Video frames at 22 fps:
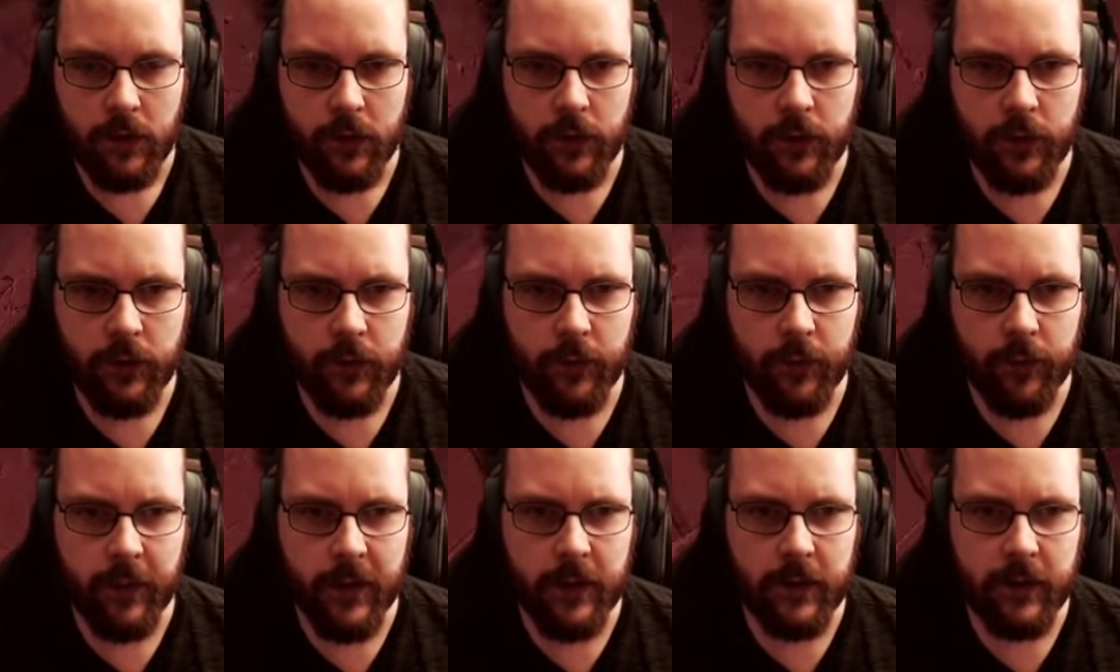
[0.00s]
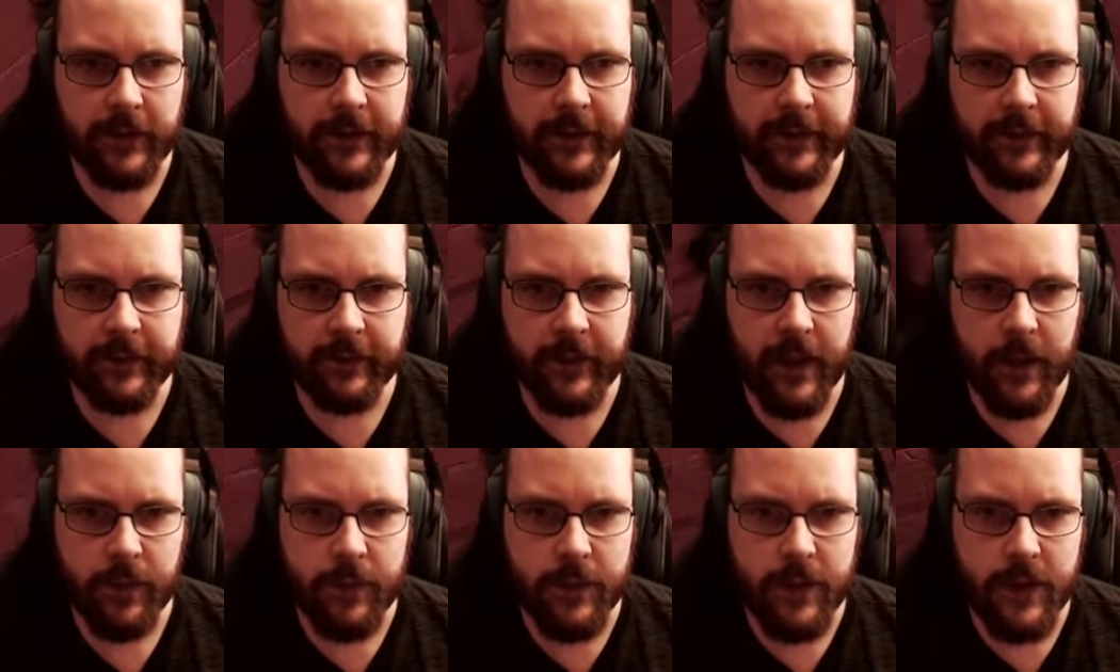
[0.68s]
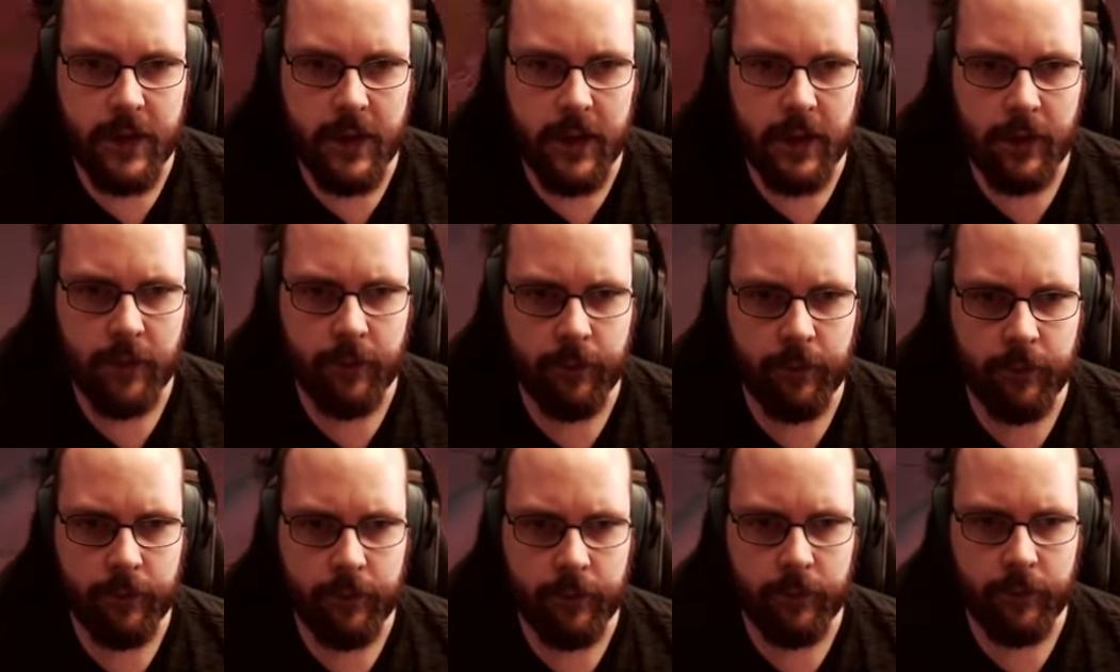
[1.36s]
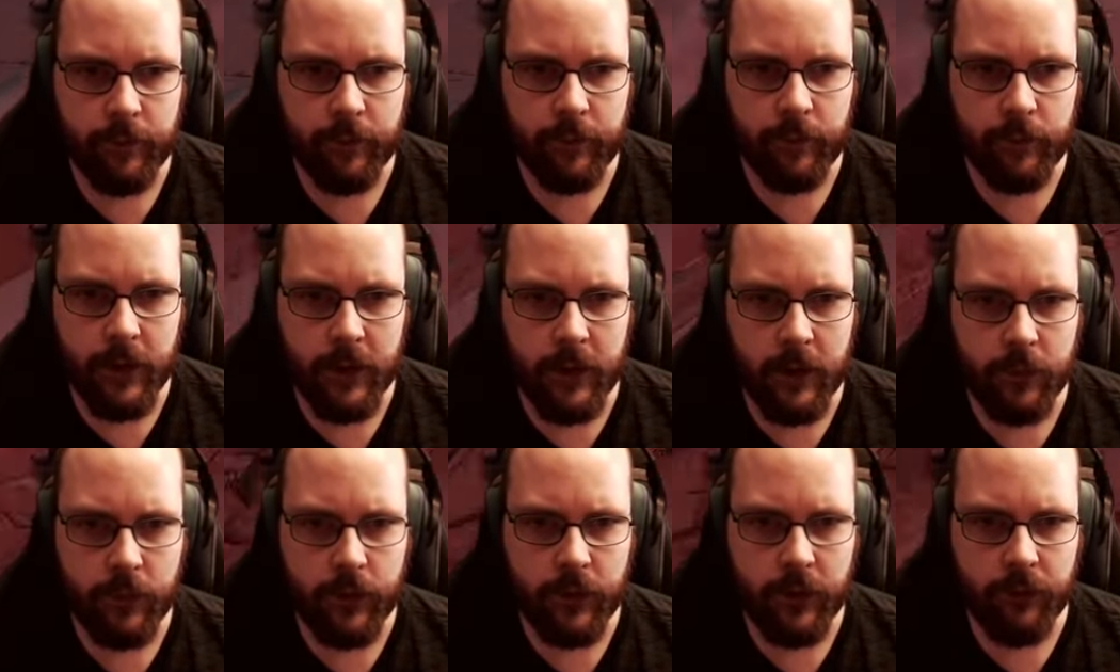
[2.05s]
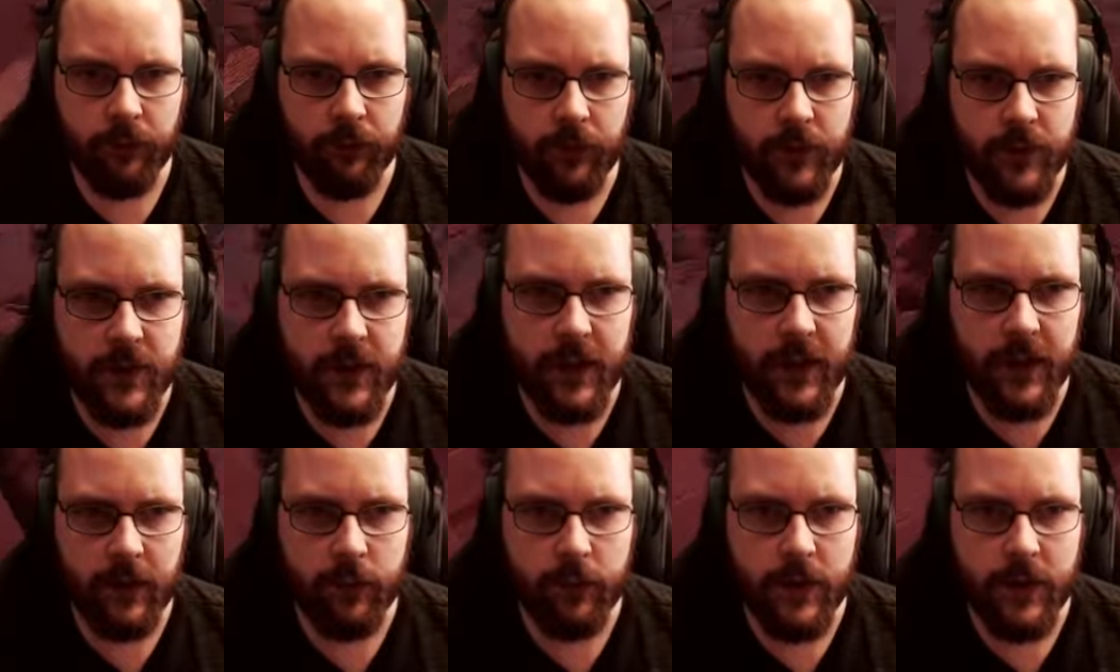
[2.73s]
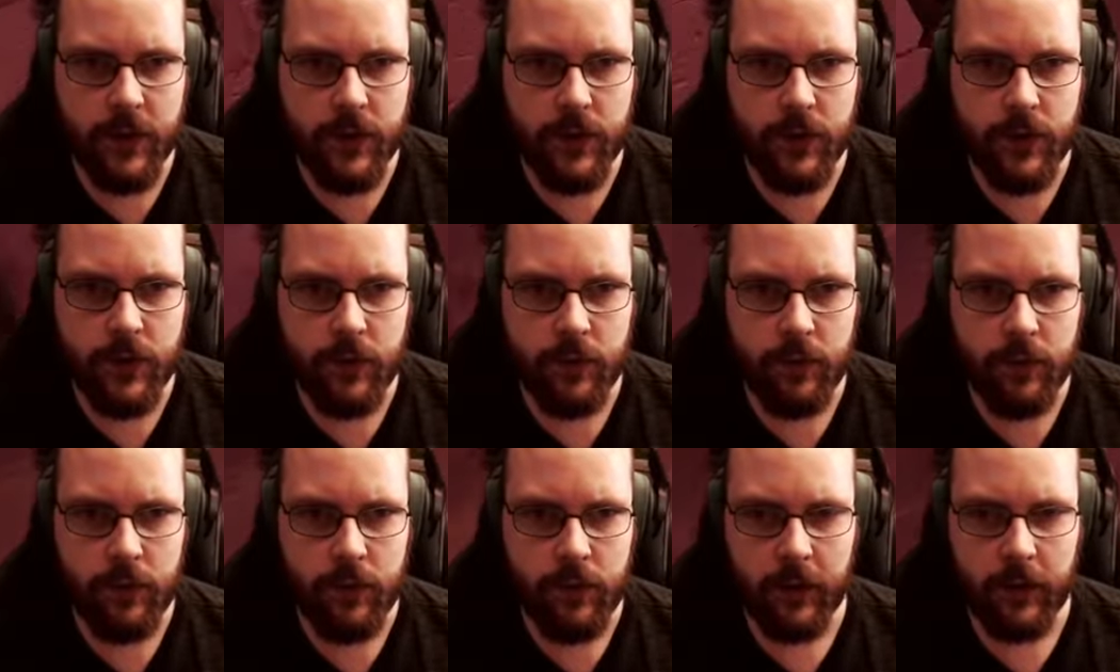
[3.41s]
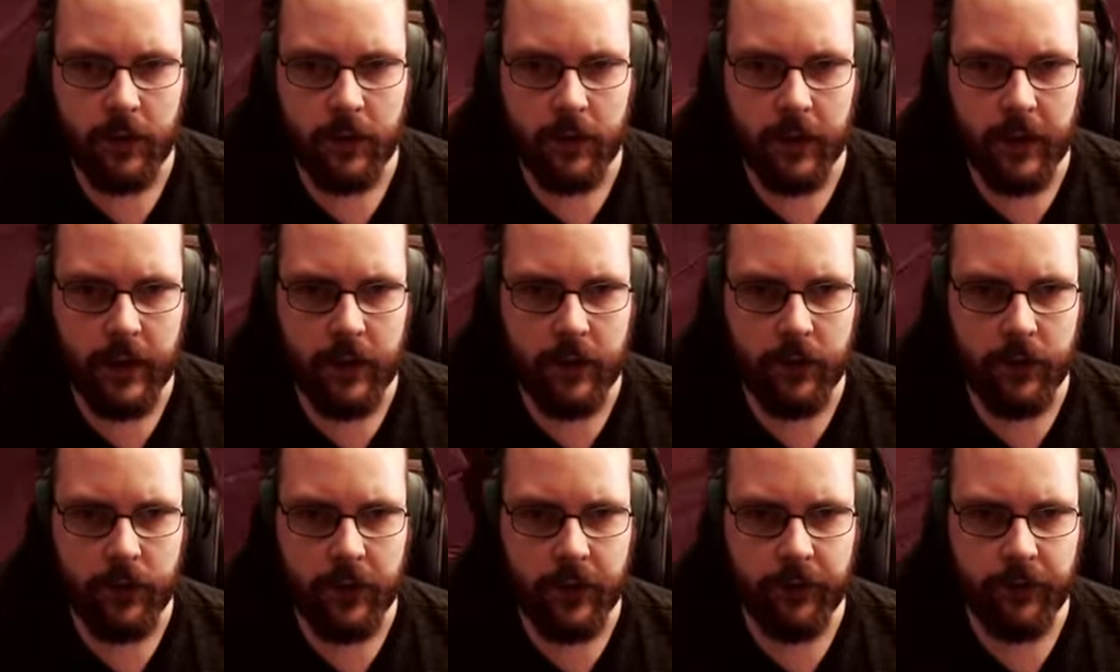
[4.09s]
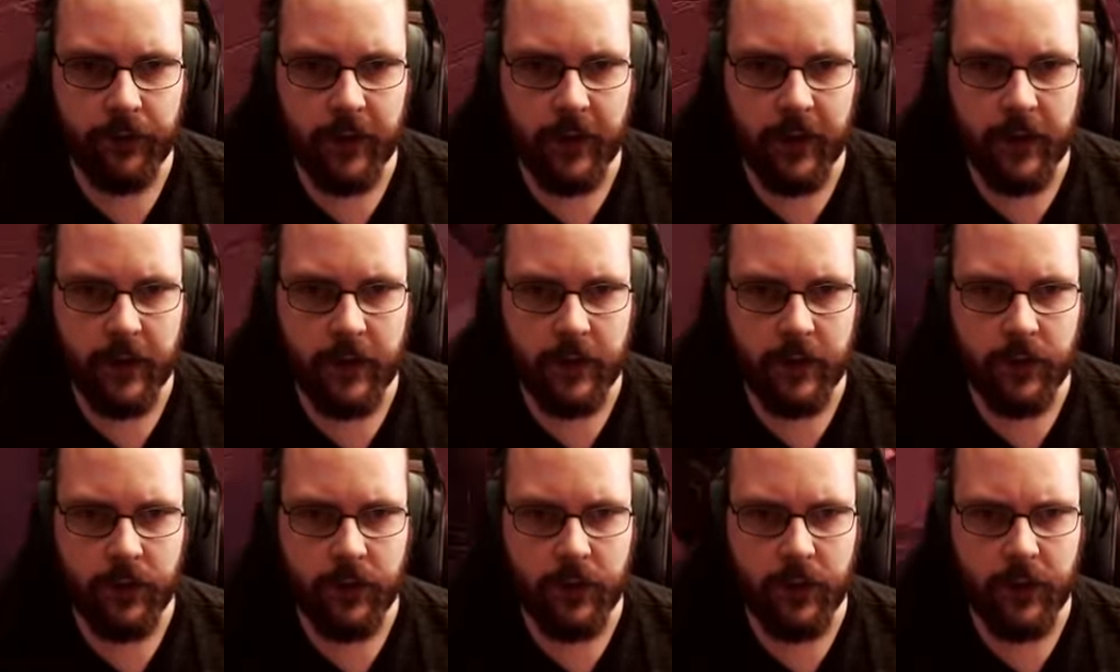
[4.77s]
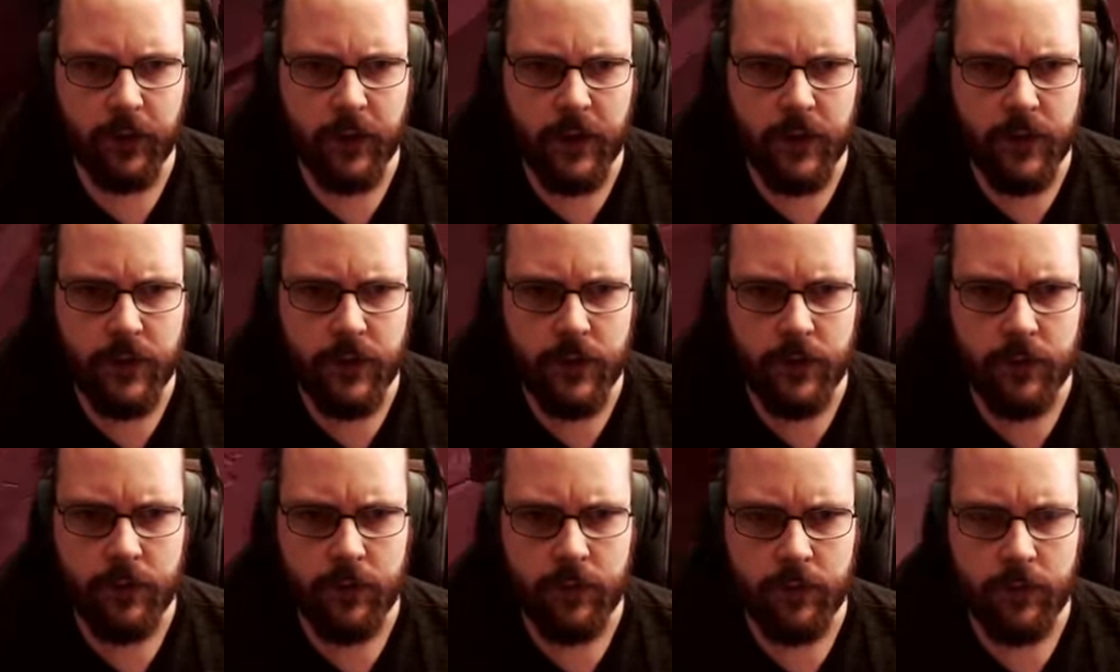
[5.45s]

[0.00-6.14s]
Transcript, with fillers: A of metal scraps, eh? Hmm, but I'm looking secrets. I can't really find any secrets.